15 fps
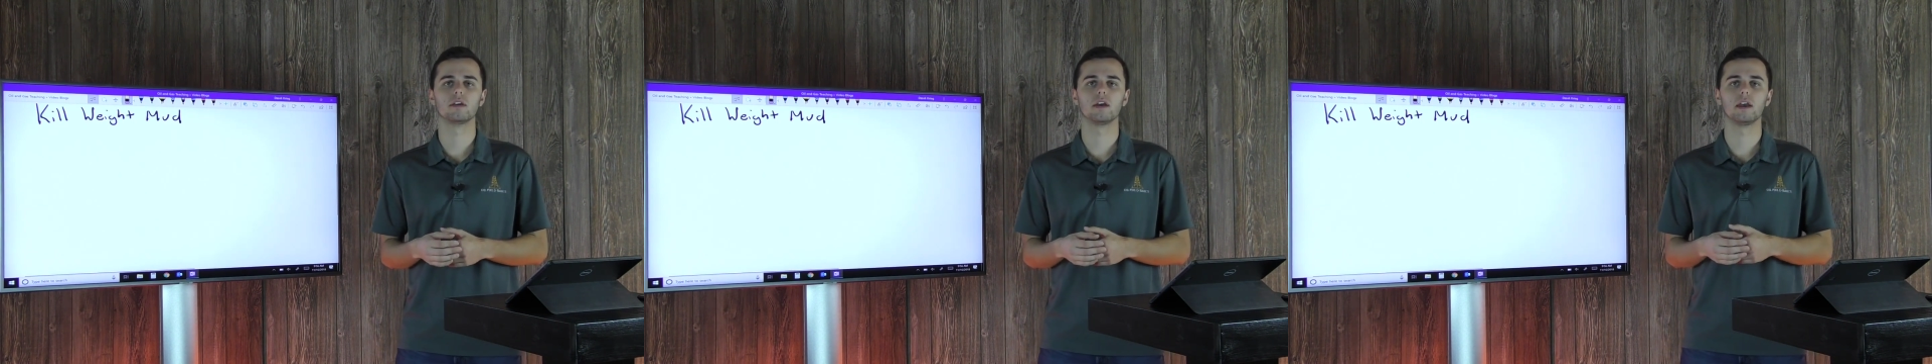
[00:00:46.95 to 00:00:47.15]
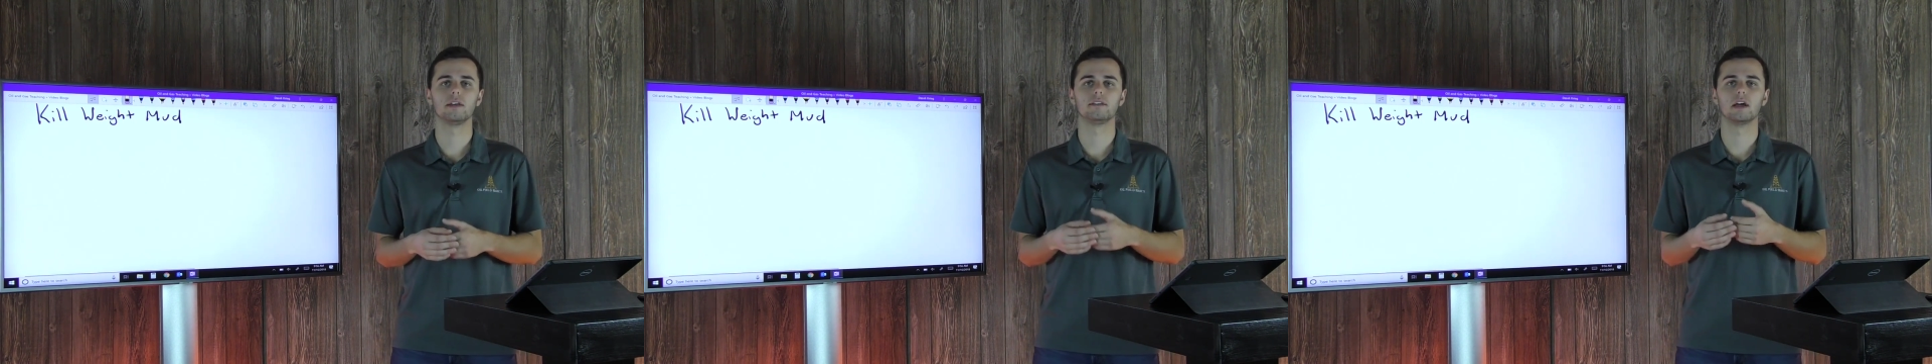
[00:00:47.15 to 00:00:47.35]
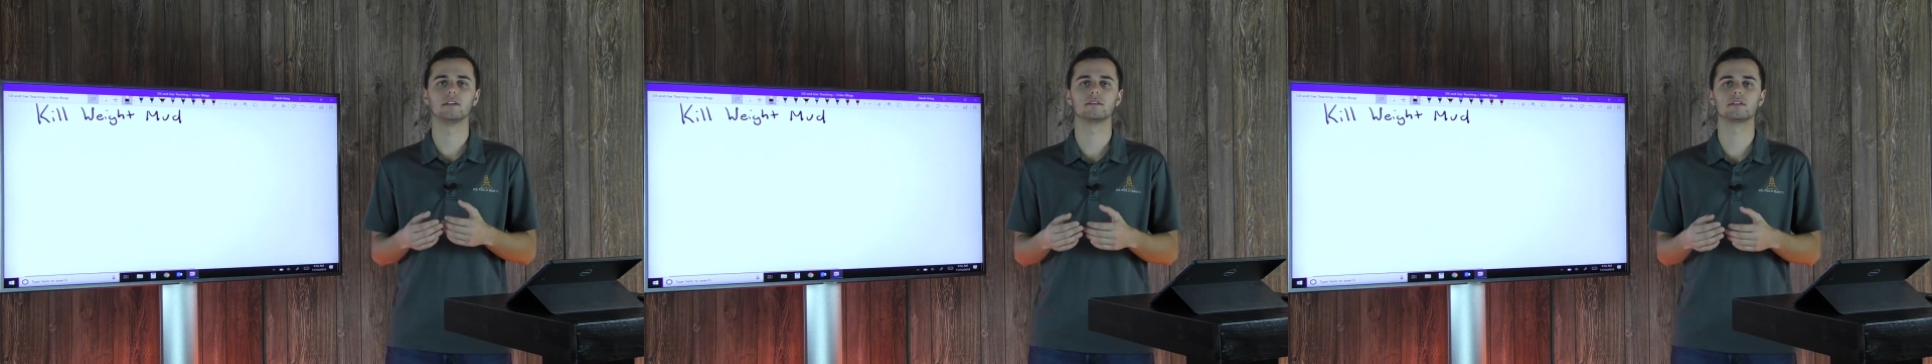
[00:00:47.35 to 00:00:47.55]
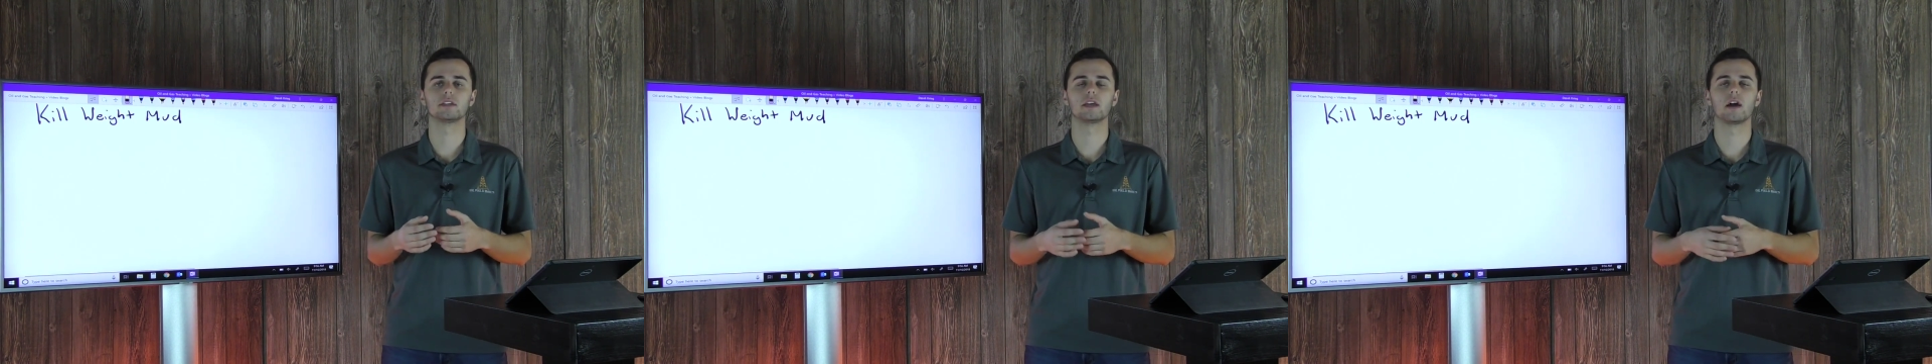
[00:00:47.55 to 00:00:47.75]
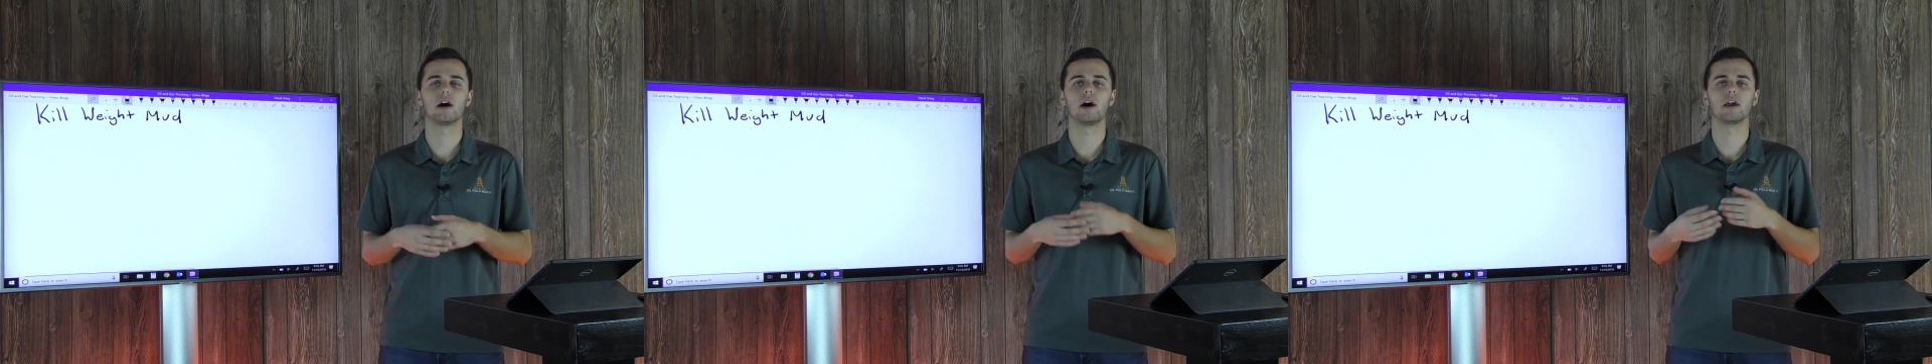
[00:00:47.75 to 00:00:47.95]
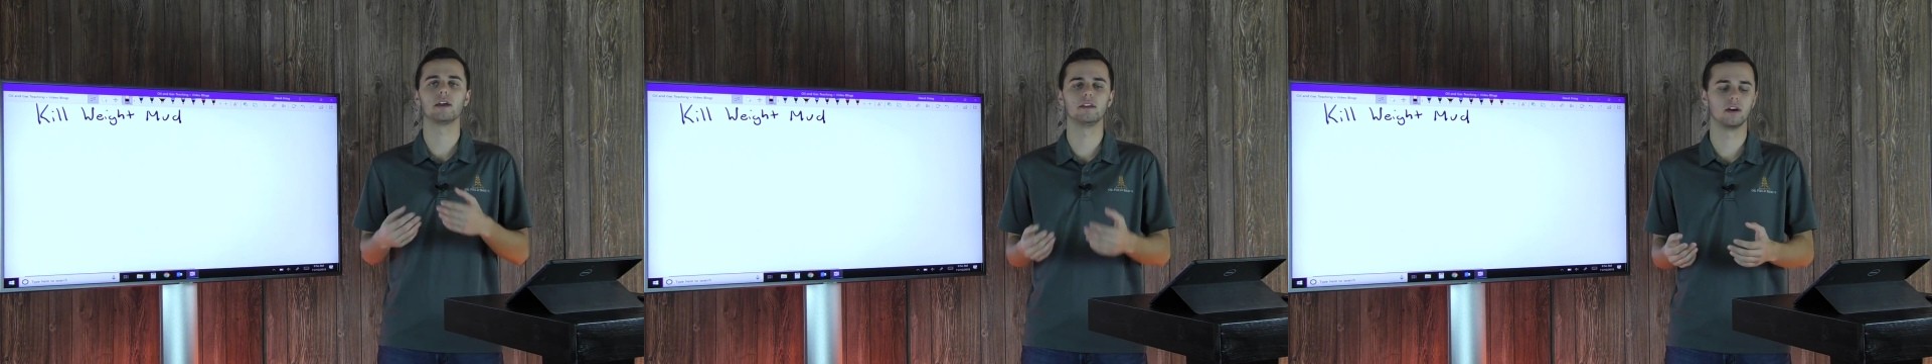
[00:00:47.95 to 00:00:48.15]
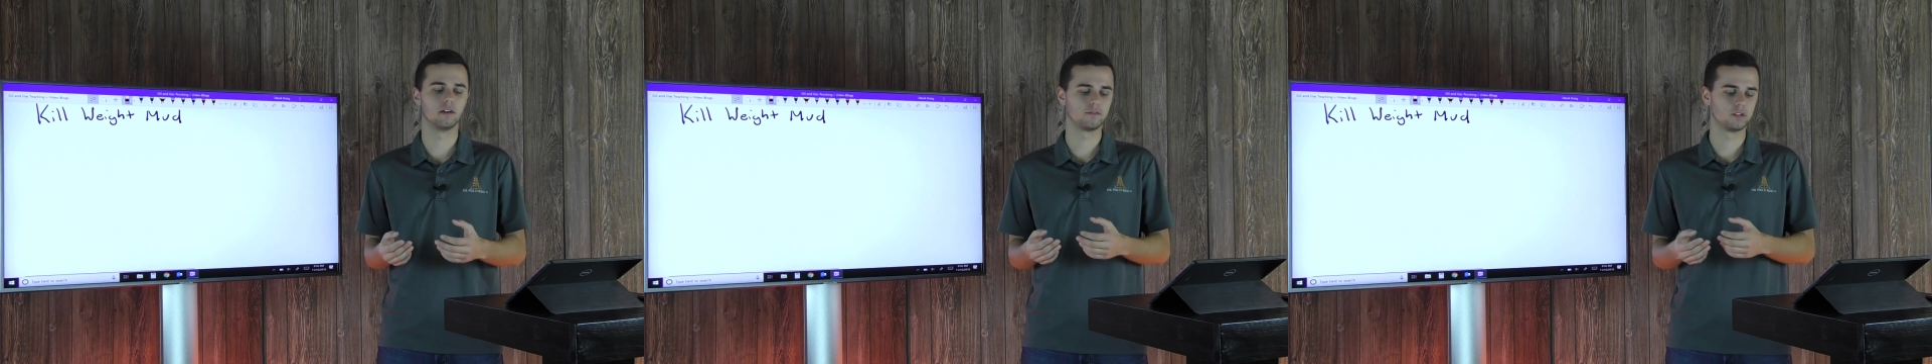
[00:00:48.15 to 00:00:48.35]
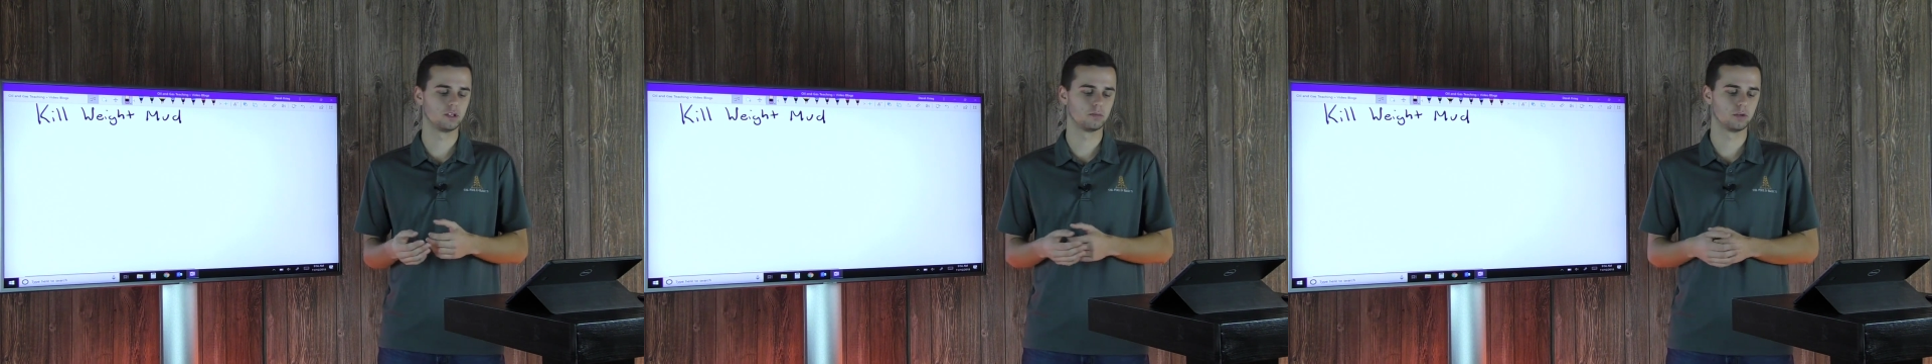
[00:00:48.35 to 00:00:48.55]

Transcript: a density high enough to